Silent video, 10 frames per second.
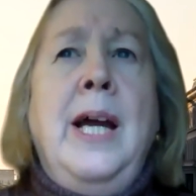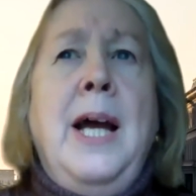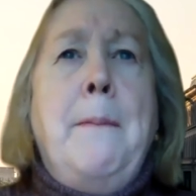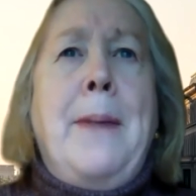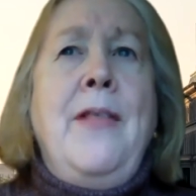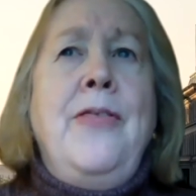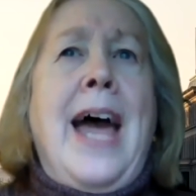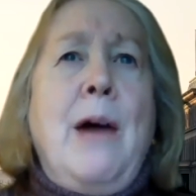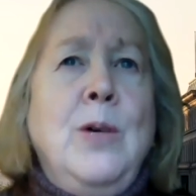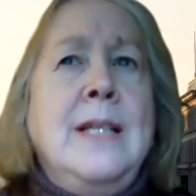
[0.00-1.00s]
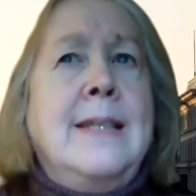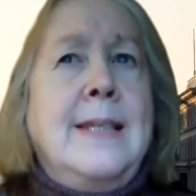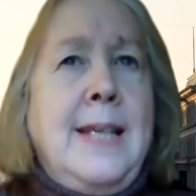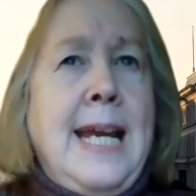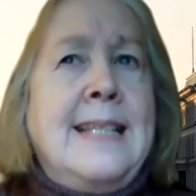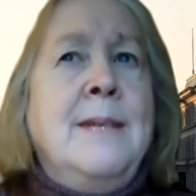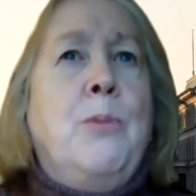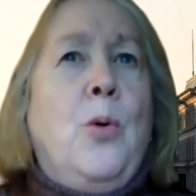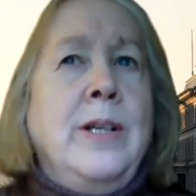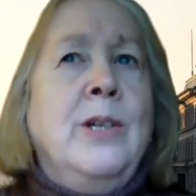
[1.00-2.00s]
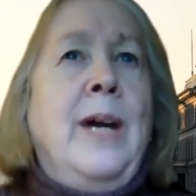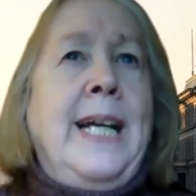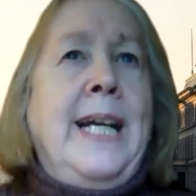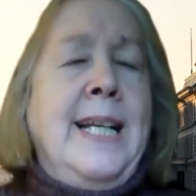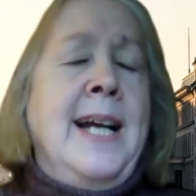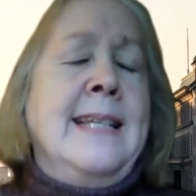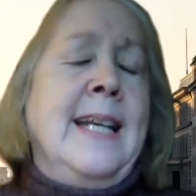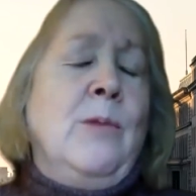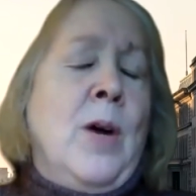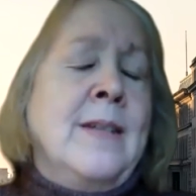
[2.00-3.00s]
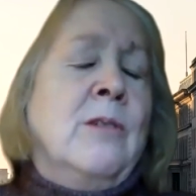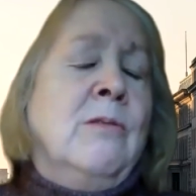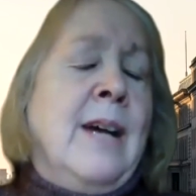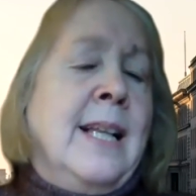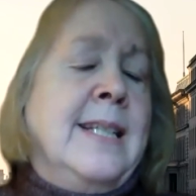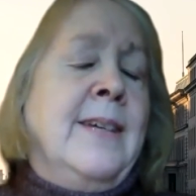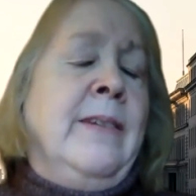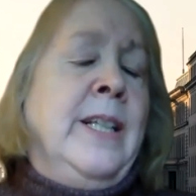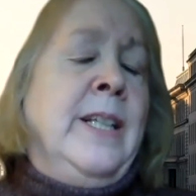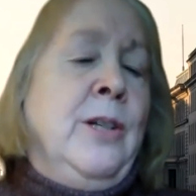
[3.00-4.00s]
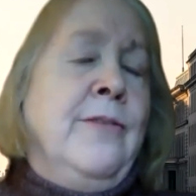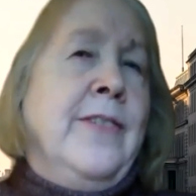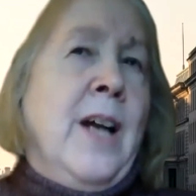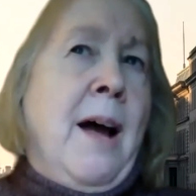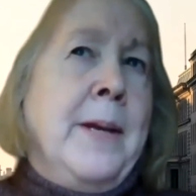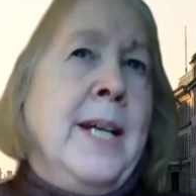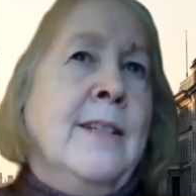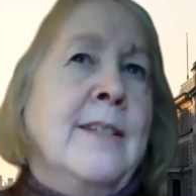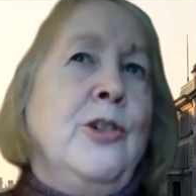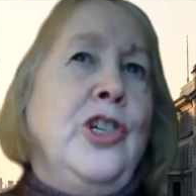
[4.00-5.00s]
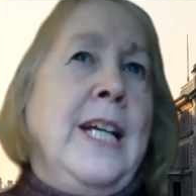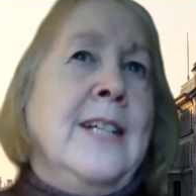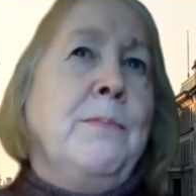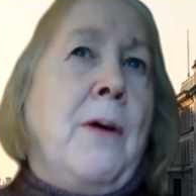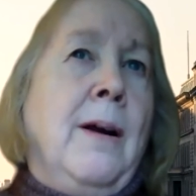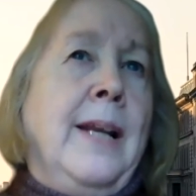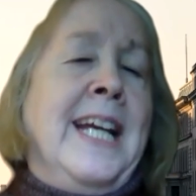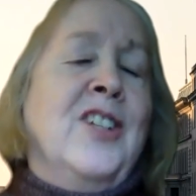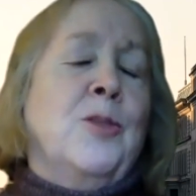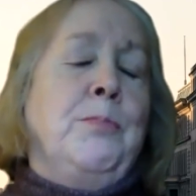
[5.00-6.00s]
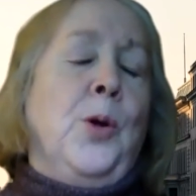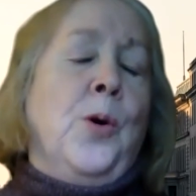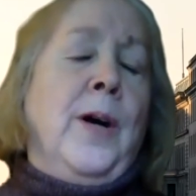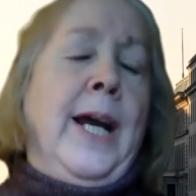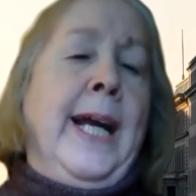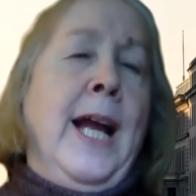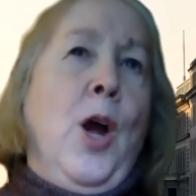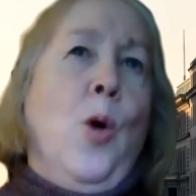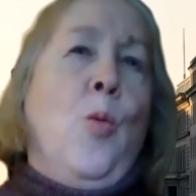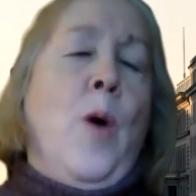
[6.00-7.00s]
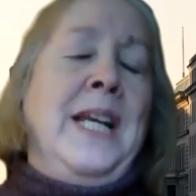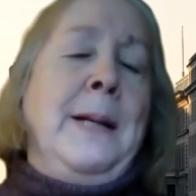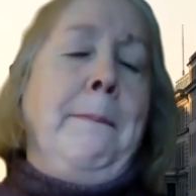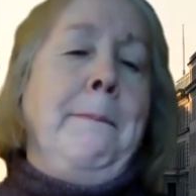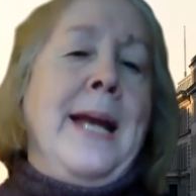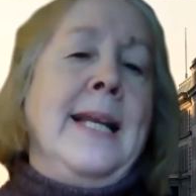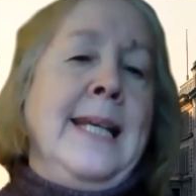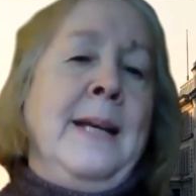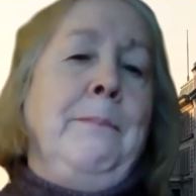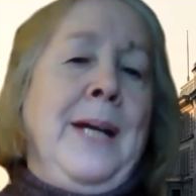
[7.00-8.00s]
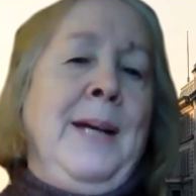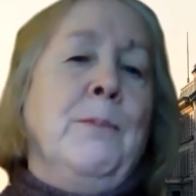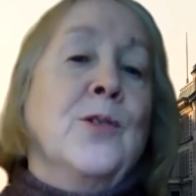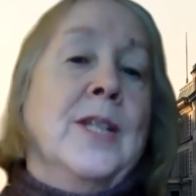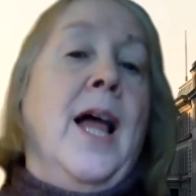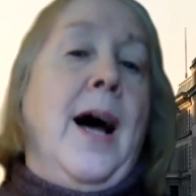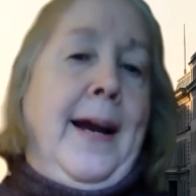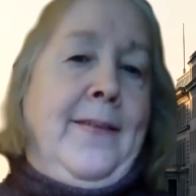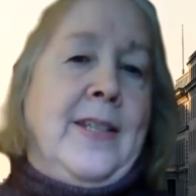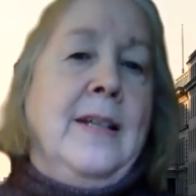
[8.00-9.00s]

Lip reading: But it's important to recognize that it was a relatively new phenomenon. So she is partly exploring what it meant in people's lives.